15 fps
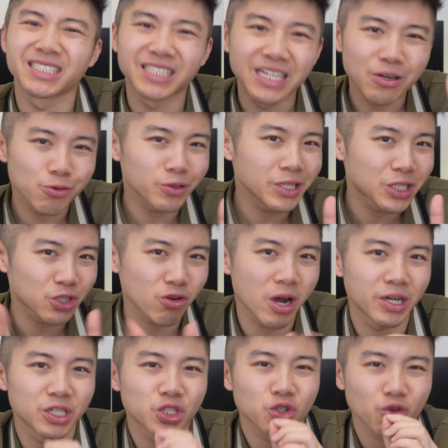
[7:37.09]
secretly is trying
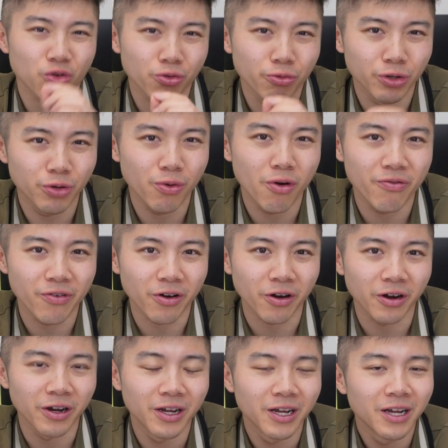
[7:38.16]
to screw you over.
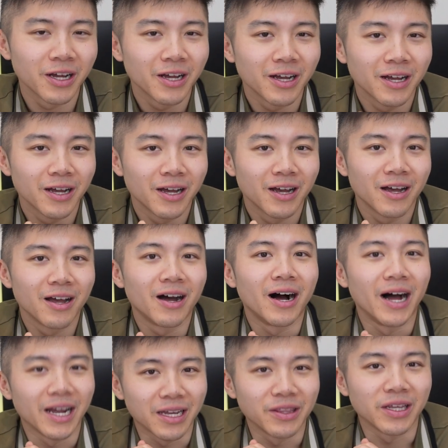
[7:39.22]

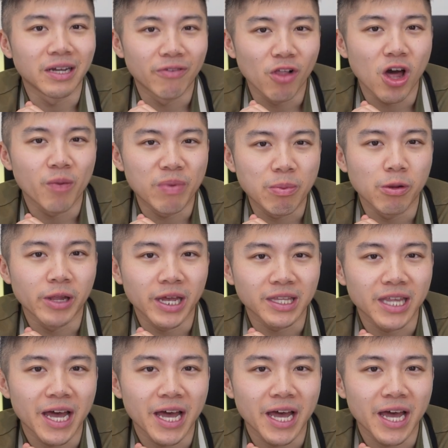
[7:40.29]
I can think of a lot of people like